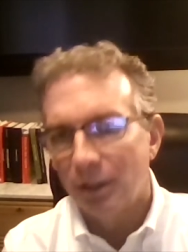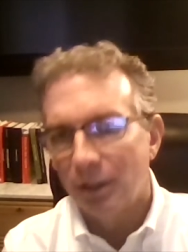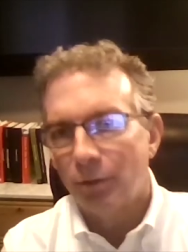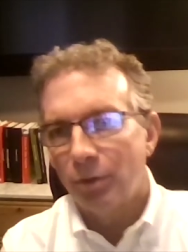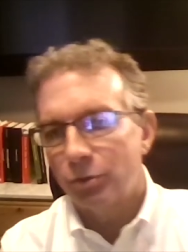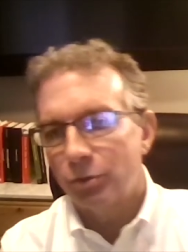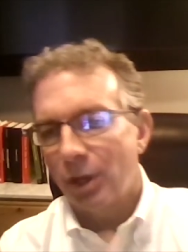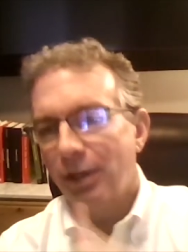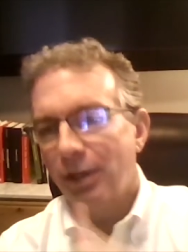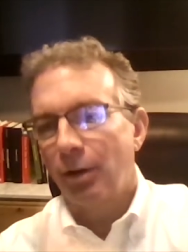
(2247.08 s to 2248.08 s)
We've
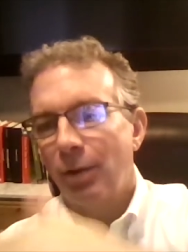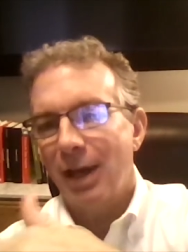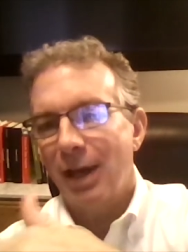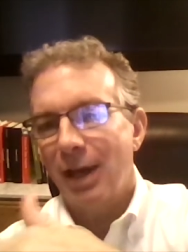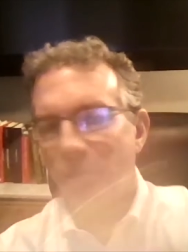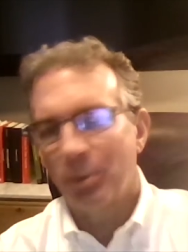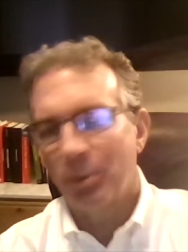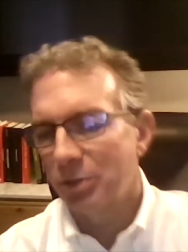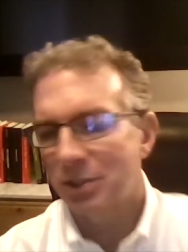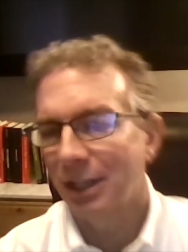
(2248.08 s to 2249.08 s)
traded our way out of that, but it's
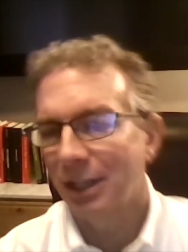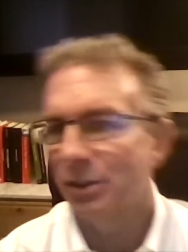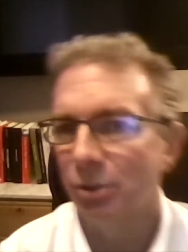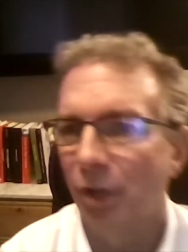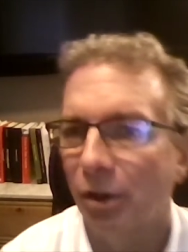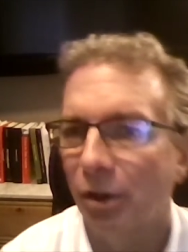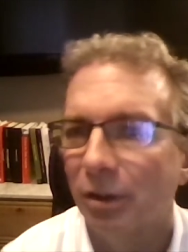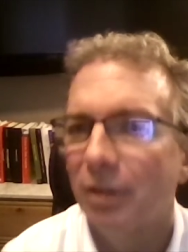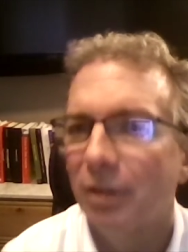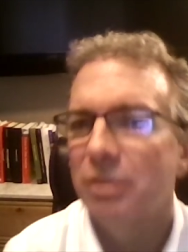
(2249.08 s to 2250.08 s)
just taken too long.
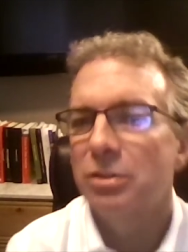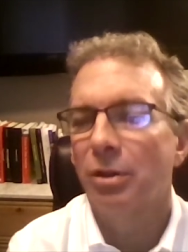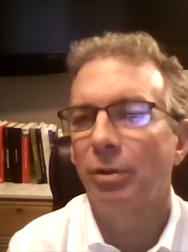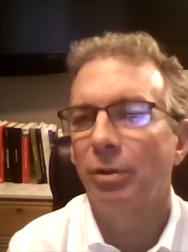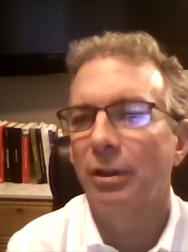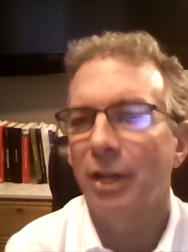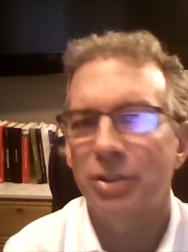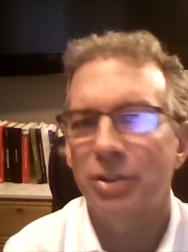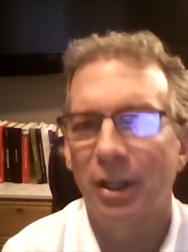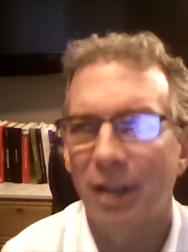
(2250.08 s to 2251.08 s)
So I
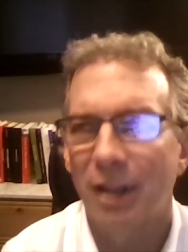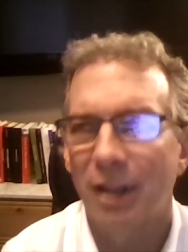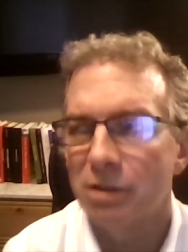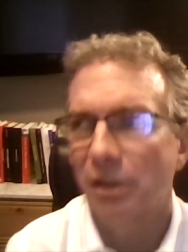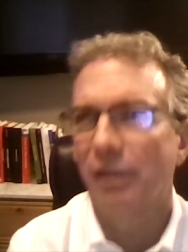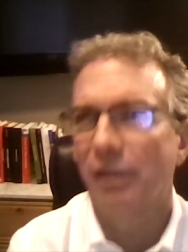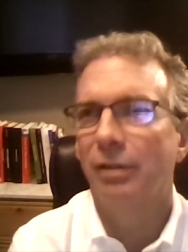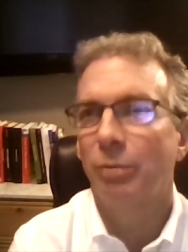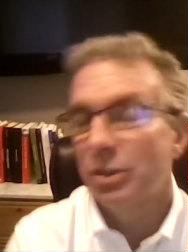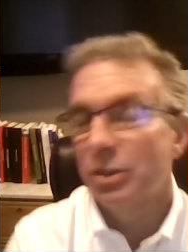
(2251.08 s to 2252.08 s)
shut it
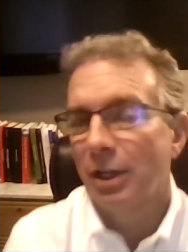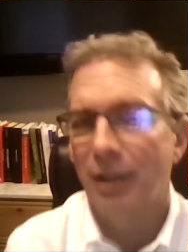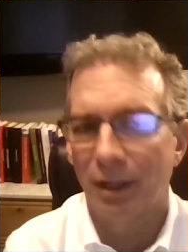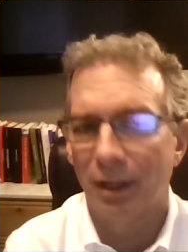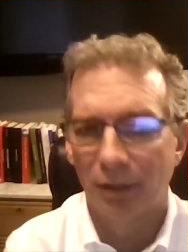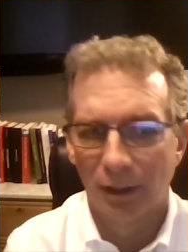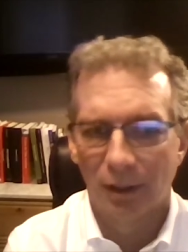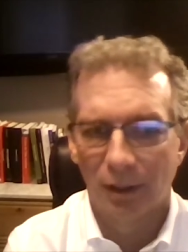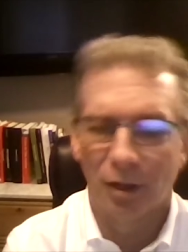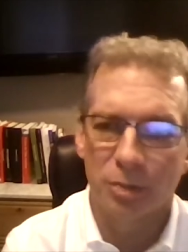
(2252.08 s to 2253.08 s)
down. We shut it down
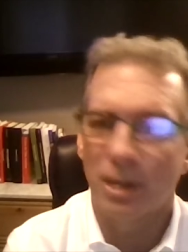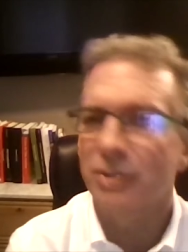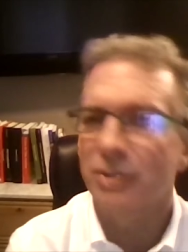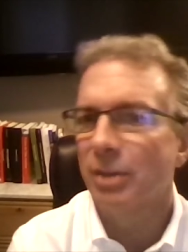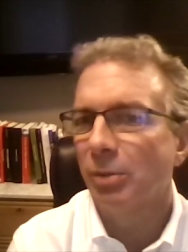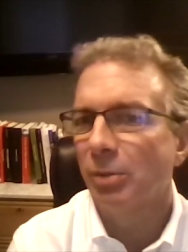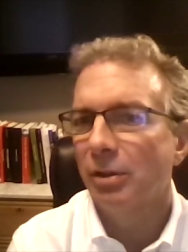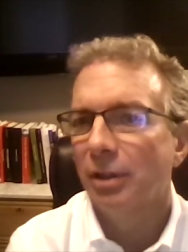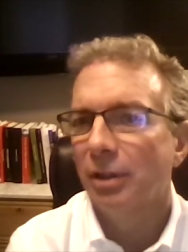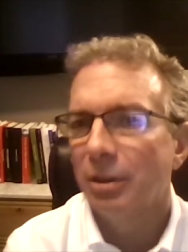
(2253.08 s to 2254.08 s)
this past summer
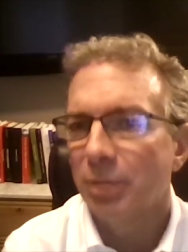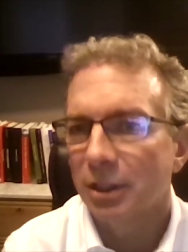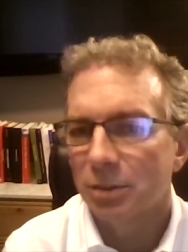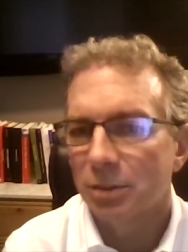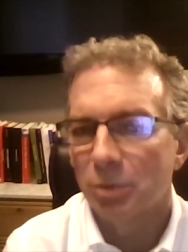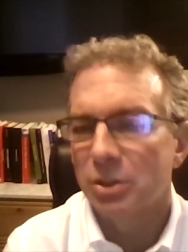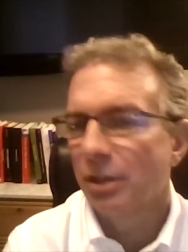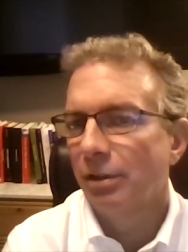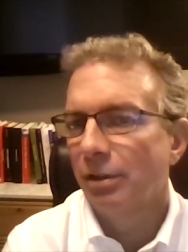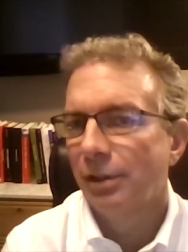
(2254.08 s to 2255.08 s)
because we were
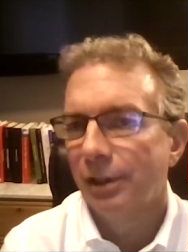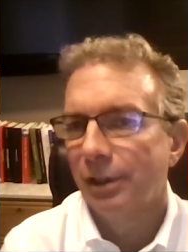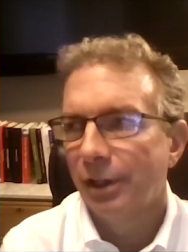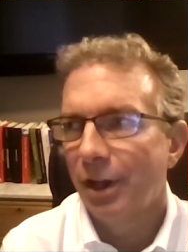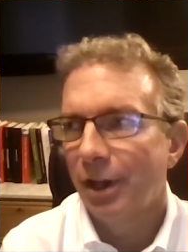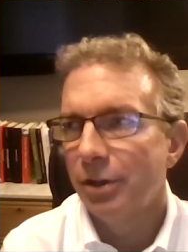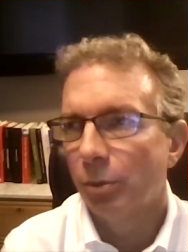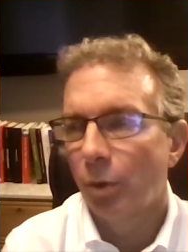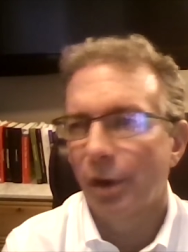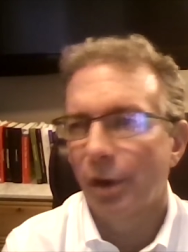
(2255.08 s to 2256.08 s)
still
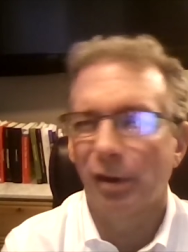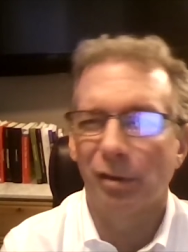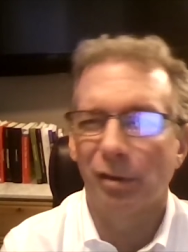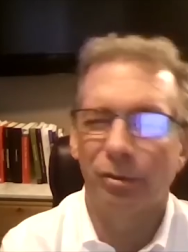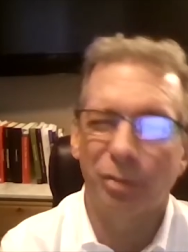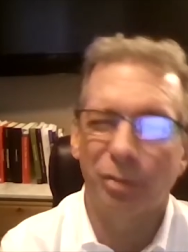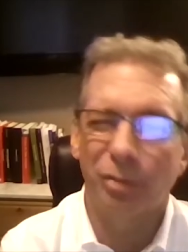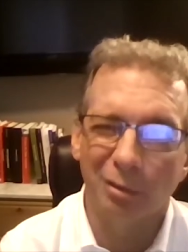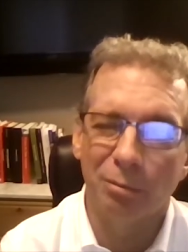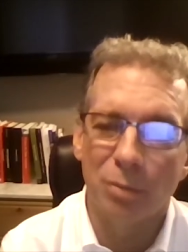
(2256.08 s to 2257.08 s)
underwater
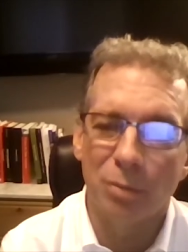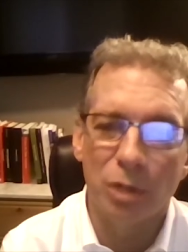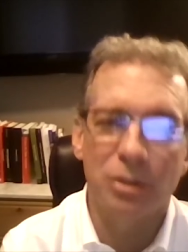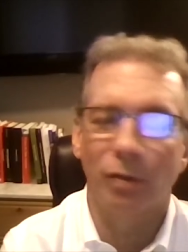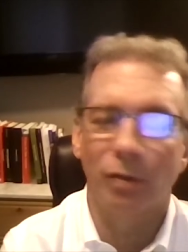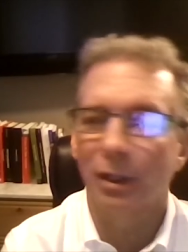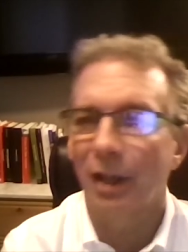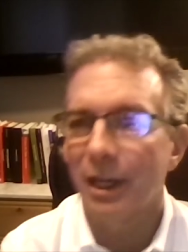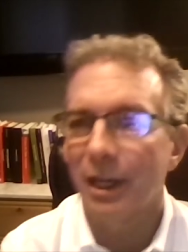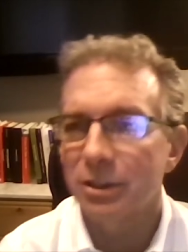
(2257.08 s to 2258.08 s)
for most of our
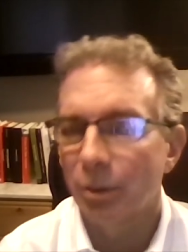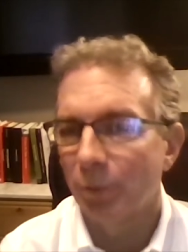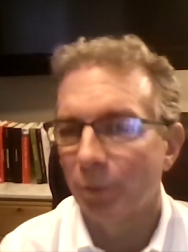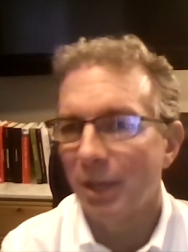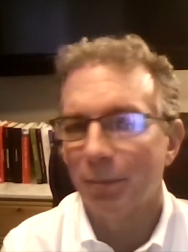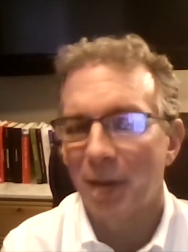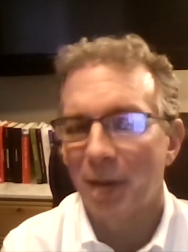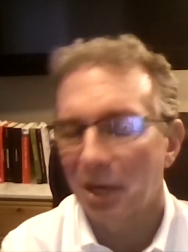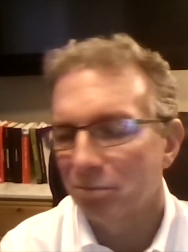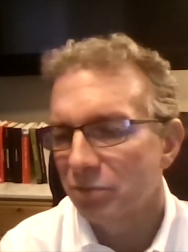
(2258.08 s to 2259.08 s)
clients, though we made it
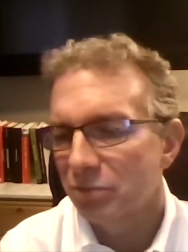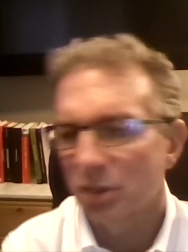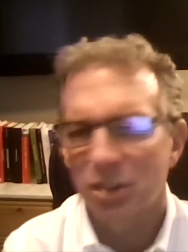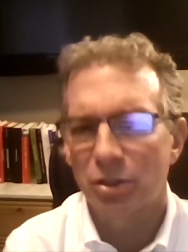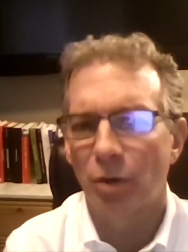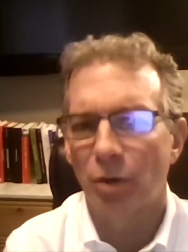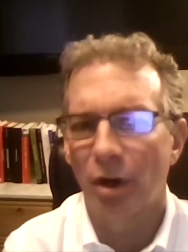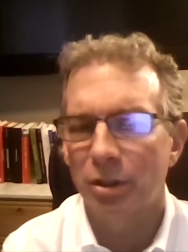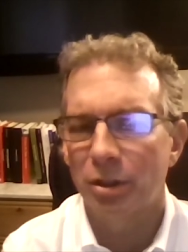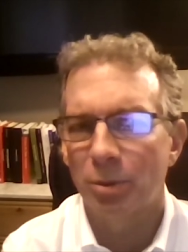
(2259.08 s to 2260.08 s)
back. So it's just too
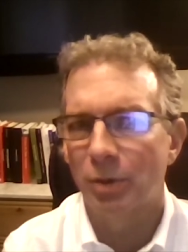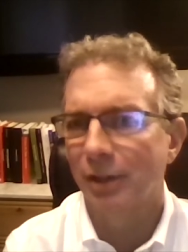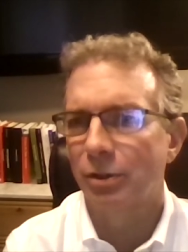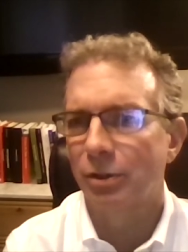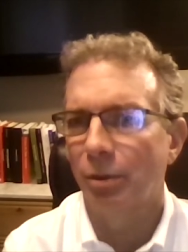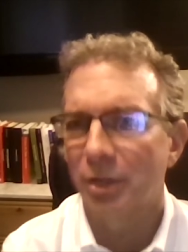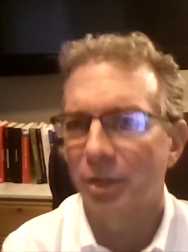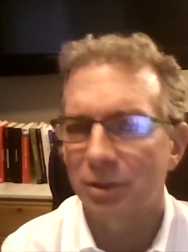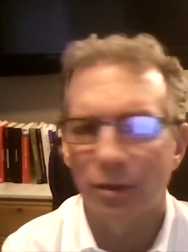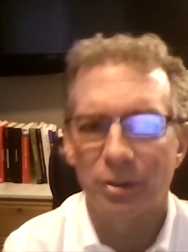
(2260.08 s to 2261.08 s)
hard, too much regulatory
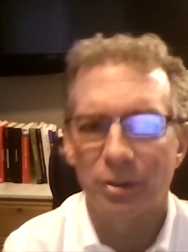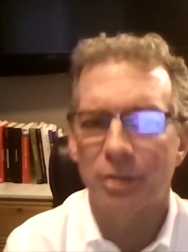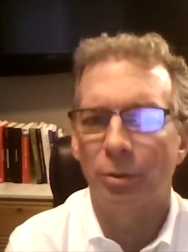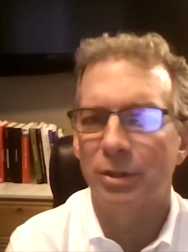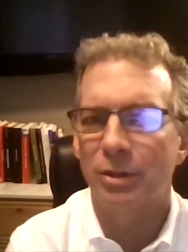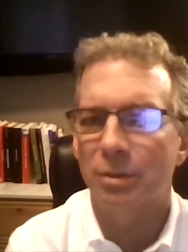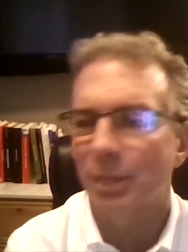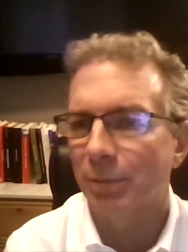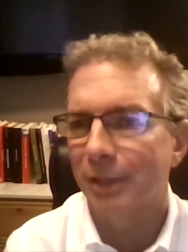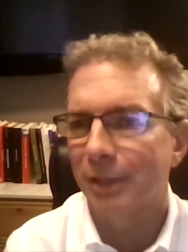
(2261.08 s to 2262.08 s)
risk. There's easier ways to make money.